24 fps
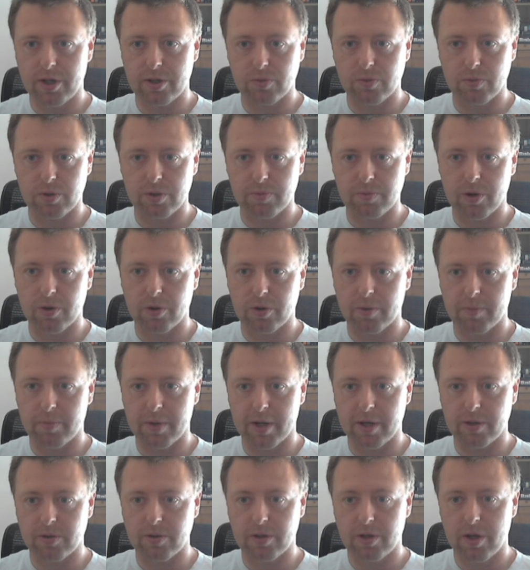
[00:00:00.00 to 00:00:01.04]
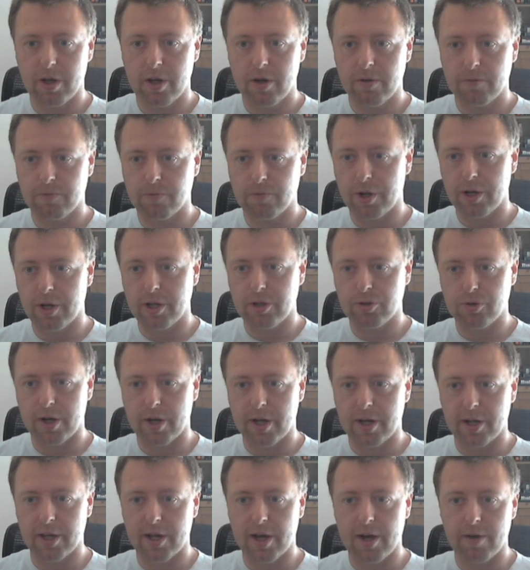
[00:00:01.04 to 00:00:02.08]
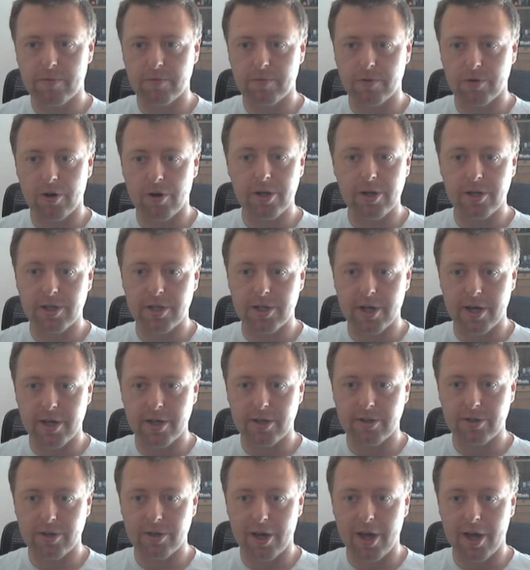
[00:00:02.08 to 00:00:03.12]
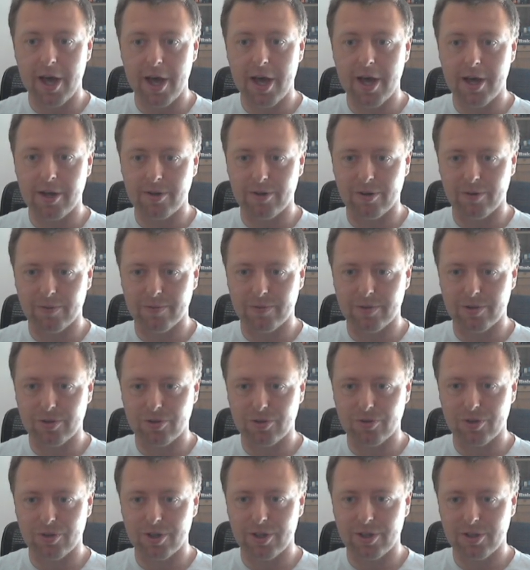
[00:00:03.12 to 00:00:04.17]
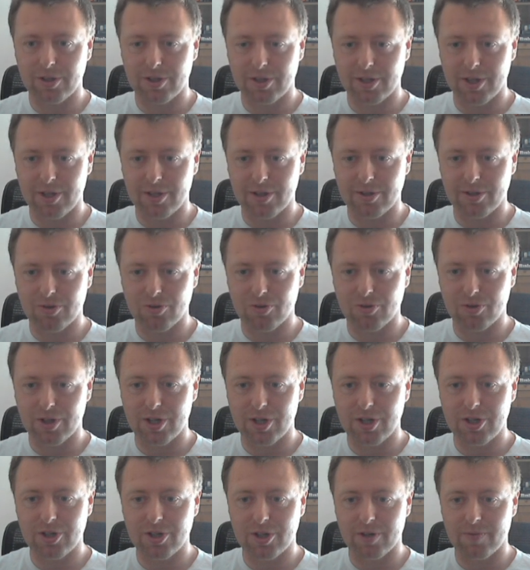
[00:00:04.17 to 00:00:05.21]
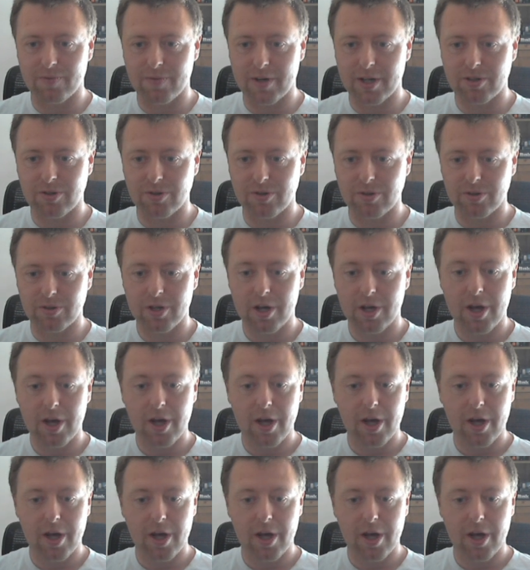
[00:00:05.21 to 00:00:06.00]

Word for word: as we spoke about, freely trading after 90 days ahead of the seed and strategic investors.